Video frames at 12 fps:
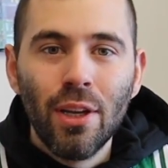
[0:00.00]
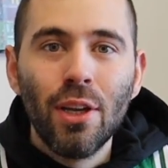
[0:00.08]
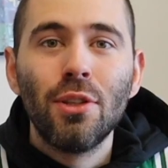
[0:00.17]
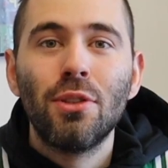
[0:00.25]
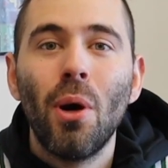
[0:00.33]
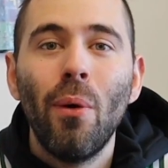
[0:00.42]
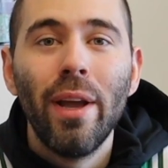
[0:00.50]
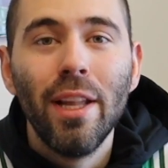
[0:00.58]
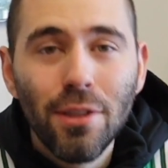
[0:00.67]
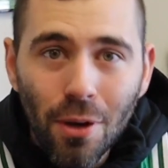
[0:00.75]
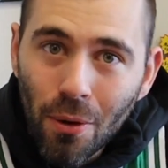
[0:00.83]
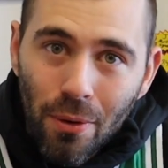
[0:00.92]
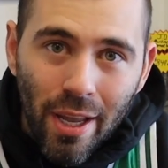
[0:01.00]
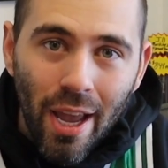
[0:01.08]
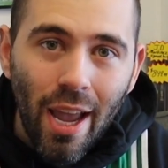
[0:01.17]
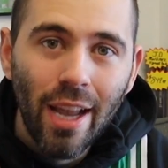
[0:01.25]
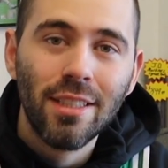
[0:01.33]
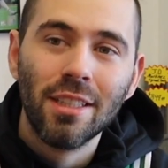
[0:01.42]
So it's
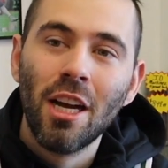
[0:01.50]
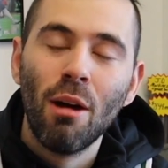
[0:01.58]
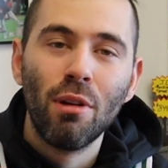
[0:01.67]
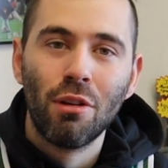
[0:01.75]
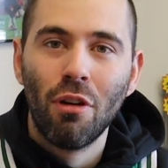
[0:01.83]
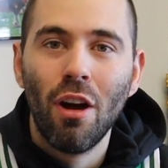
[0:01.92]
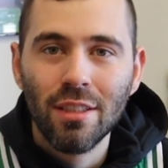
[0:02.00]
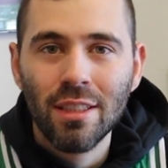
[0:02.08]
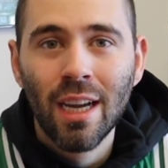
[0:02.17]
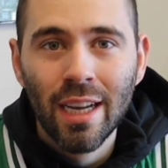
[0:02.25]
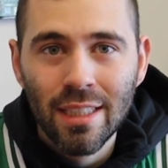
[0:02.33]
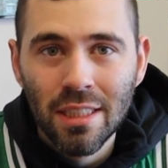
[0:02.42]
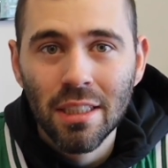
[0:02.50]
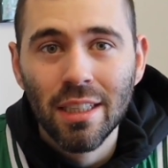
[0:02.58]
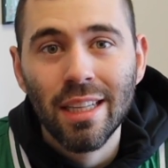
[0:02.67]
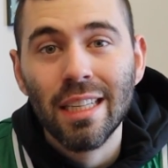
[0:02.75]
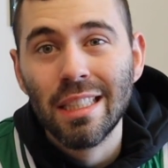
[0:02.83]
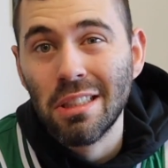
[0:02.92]
okay to come across an idea
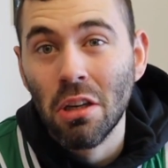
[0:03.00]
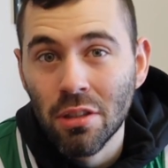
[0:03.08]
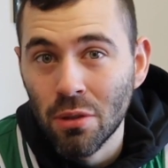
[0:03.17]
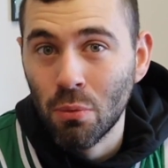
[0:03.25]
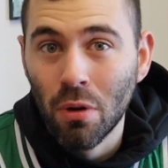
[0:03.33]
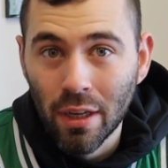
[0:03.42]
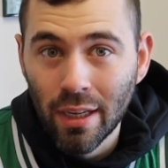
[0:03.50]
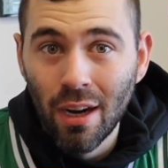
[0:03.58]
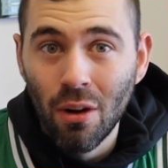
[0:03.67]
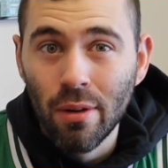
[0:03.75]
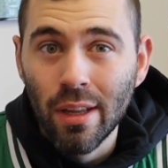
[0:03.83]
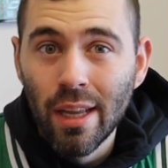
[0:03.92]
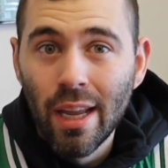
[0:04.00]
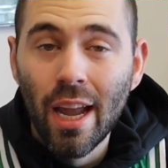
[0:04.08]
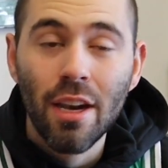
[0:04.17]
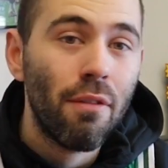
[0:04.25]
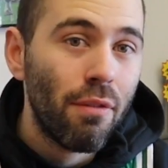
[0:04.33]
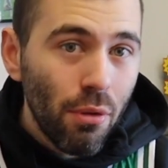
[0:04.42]
and it doesn't work out.
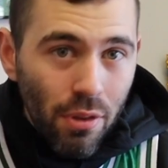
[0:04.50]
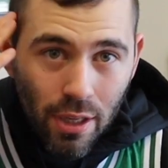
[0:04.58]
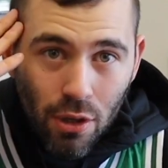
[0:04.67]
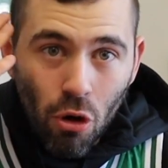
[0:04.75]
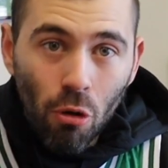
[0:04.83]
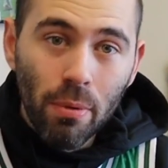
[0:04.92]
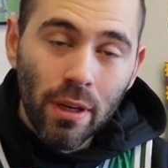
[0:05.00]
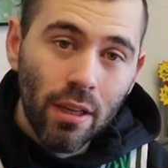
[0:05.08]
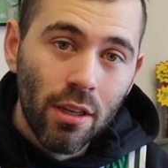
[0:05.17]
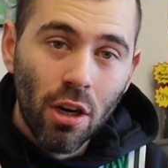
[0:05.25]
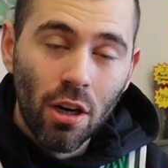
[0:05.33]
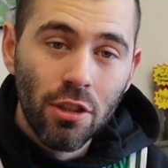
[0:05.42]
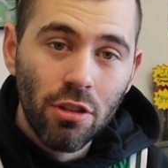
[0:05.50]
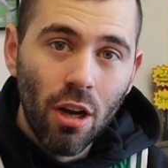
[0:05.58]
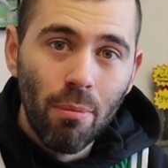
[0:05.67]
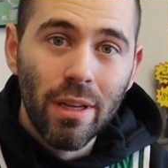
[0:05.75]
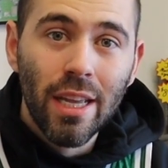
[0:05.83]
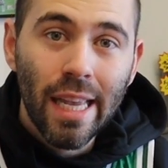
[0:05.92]
And if you think opening a card
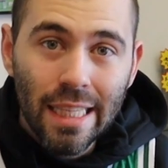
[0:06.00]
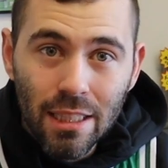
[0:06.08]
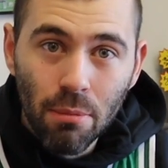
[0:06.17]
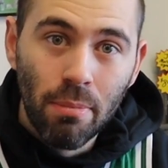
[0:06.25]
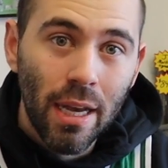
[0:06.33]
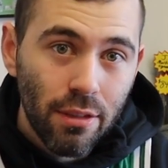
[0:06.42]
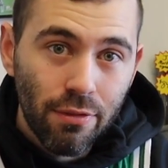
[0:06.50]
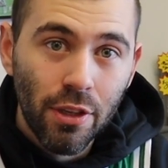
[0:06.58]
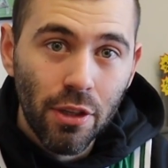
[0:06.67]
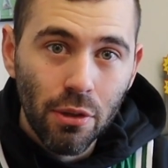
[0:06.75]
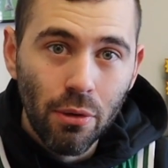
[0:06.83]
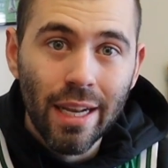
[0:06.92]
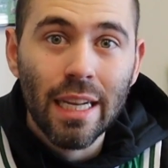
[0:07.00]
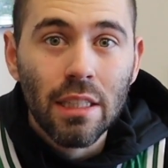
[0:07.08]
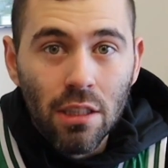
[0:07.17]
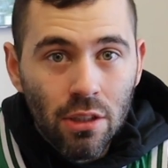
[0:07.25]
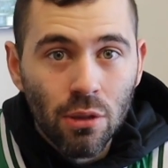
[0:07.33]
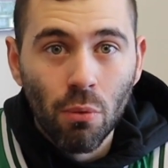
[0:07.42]
shop is the best for you and it
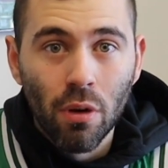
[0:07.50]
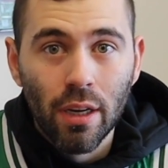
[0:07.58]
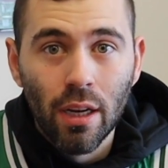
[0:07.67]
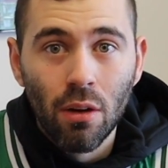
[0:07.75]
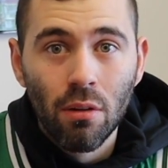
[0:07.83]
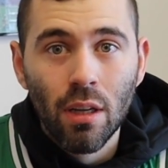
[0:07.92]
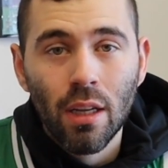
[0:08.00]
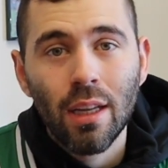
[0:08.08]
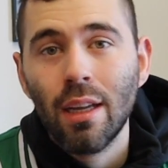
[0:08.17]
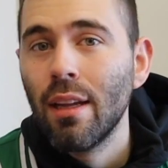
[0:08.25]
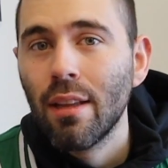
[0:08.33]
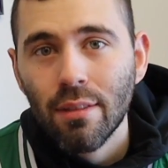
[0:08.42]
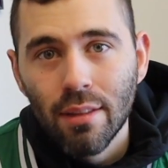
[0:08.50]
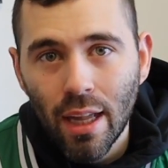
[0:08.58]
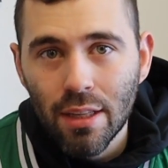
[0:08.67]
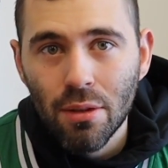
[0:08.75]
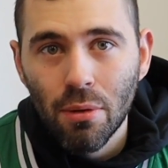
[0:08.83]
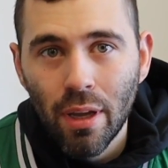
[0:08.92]
doesn't work out,
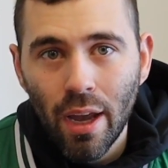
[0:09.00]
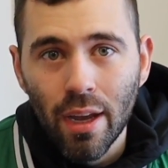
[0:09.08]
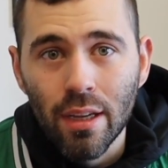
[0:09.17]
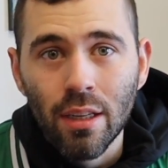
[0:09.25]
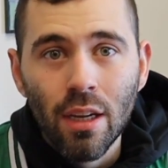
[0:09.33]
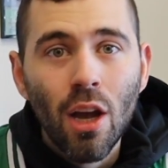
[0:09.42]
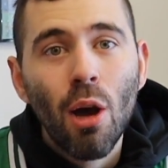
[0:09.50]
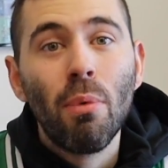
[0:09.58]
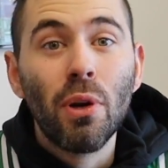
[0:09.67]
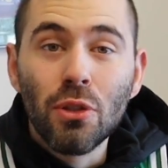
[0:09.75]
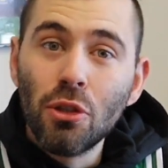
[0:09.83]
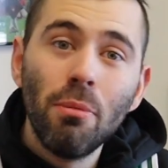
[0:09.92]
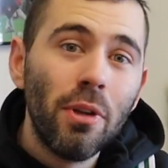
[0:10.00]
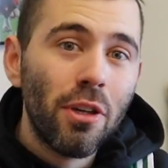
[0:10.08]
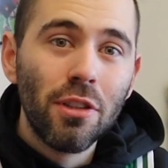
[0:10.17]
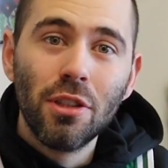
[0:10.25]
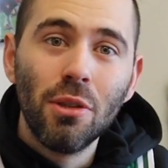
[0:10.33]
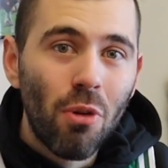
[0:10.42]
that's okay. But assuming
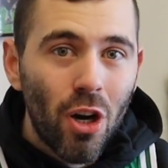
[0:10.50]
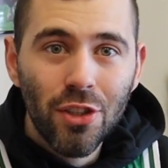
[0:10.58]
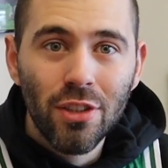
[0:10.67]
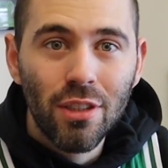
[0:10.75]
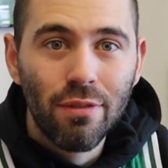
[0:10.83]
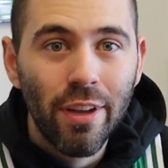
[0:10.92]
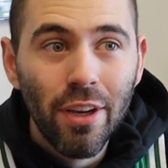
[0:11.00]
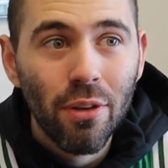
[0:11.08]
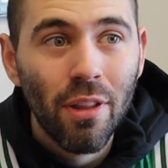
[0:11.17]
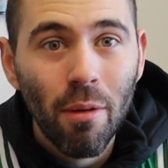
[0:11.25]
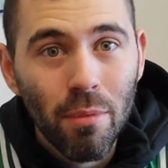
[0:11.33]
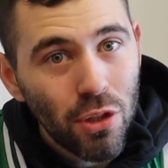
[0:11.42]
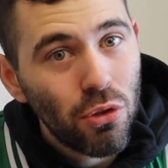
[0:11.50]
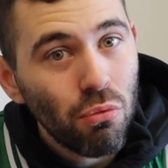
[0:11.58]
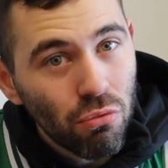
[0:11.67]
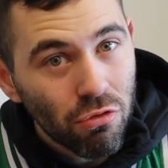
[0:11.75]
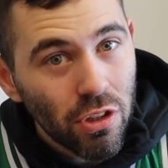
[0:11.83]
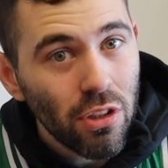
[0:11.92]
you're still watching this video, that means
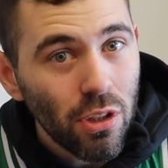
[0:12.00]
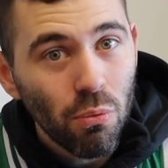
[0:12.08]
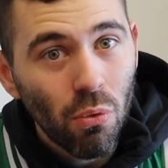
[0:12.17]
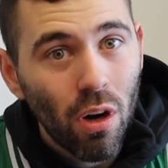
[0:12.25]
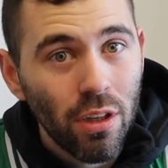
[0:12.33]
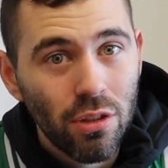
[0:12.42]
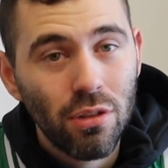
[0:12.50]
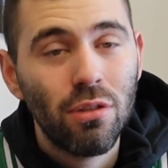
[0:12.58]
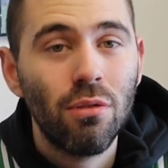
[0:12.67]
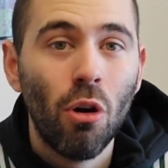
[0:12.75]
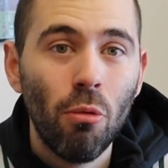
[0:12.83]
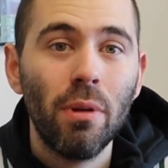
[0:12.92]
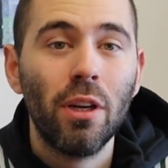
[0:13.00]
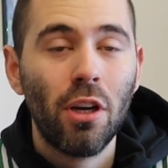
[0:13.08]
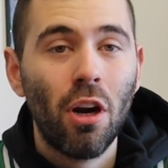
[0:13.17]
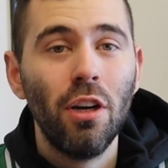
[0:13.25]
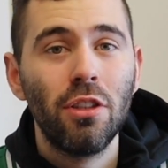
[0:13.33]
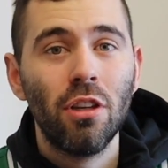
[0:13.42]
you really want to open a
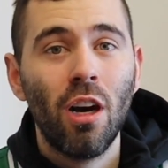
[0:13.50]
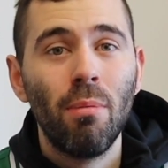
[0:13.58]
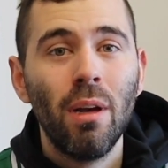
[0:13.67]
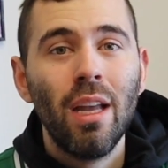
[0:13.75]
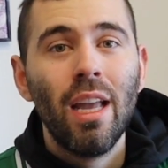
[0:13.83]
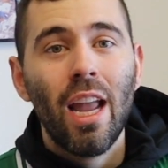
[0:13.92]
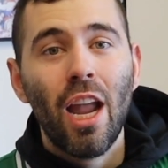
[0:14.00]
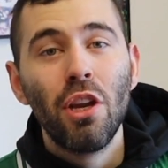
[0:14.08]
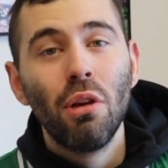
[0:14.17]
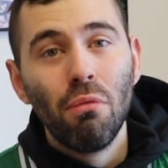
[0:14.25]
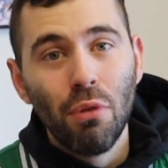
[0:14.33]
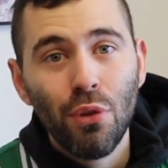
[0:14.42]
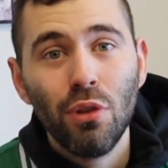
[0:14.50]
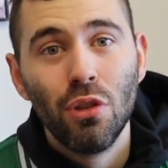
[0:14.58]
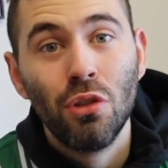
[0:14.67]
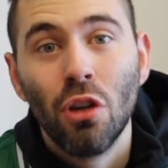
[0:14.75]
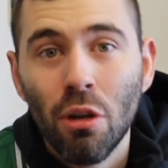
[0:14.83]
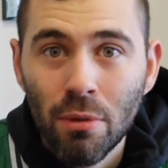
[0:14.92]
card shop and you're really
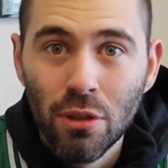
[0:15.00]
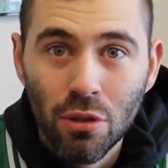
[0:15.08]
determined